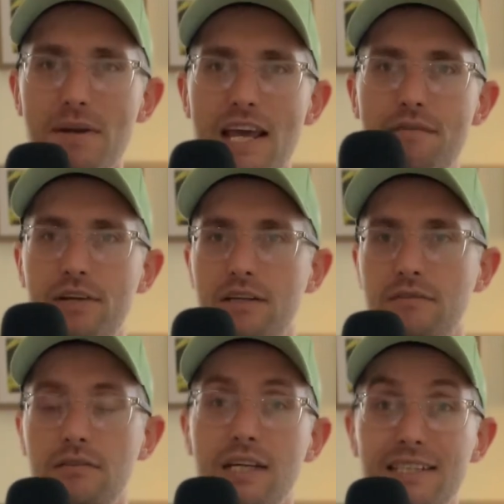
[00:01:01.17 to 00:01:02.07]

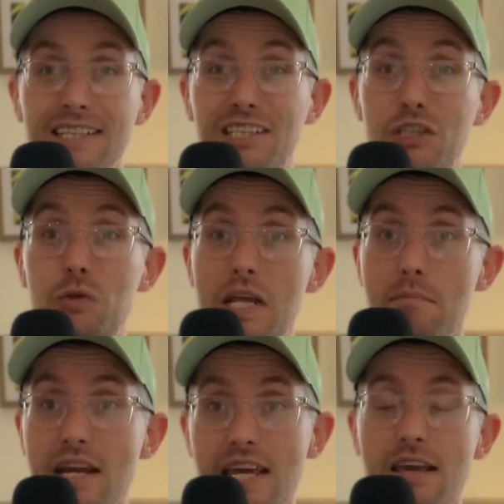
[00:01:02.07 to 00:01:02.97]
evident. It's
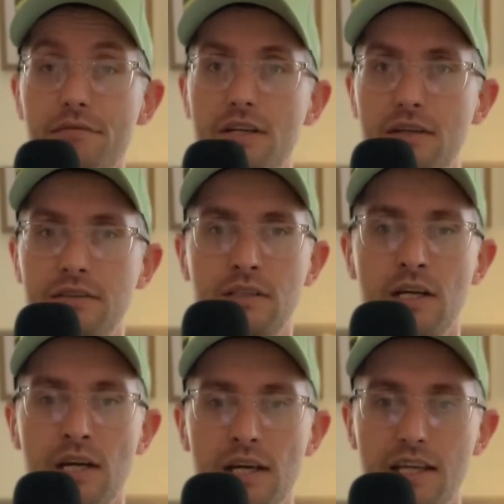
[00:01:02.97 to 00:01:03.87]
extremely evident
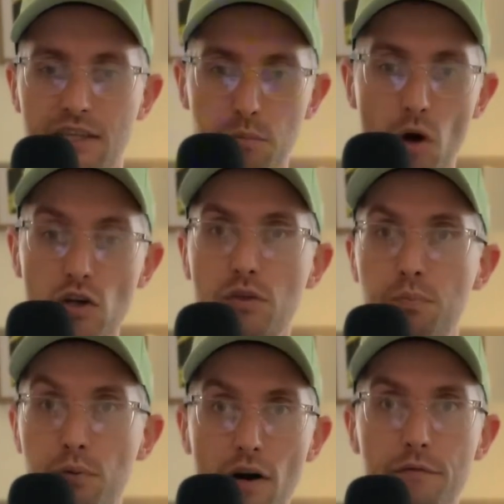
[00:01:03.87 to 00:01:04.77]
that the most
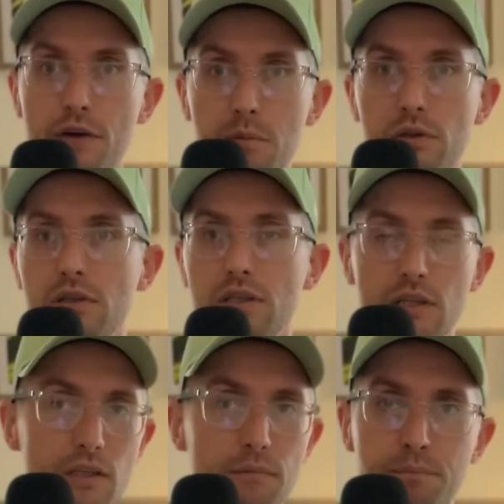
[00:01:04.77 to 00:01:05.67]

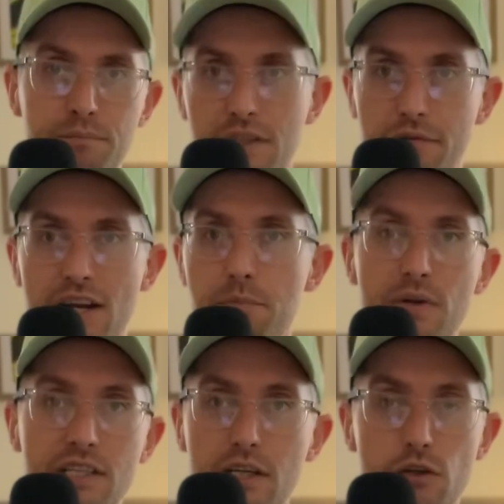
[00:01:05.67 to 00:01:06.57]
profitable
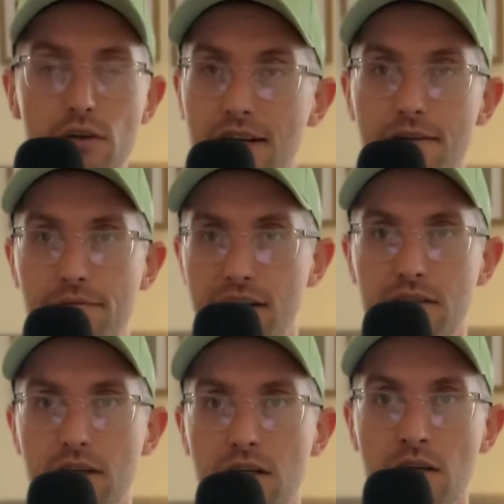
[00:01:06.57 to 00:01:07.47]
developments that you can invest
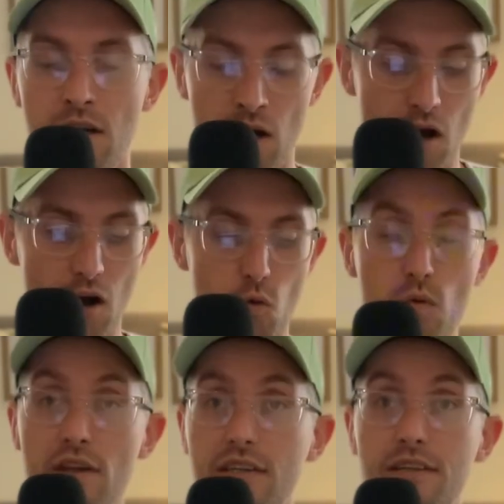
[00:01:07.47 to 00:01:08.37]
in are
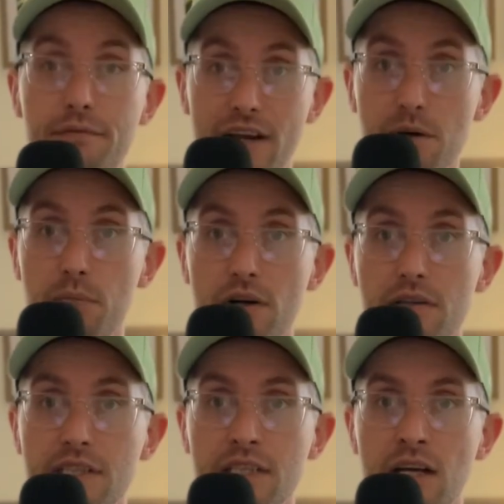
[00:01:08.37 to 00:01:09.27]
with
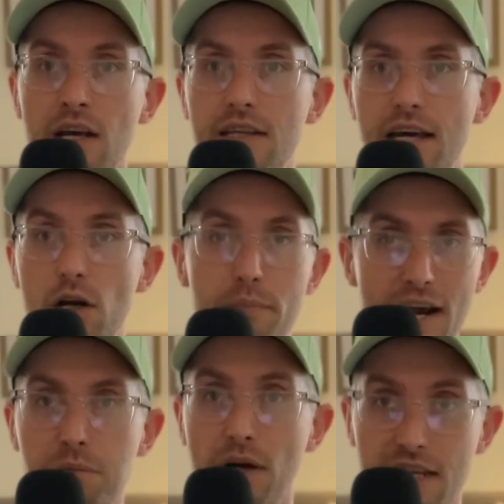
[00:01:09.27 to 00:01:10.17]
developers that are
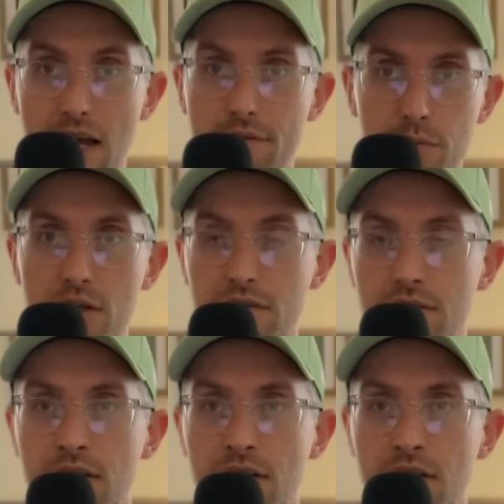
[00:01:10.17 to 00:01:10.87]
backed by the government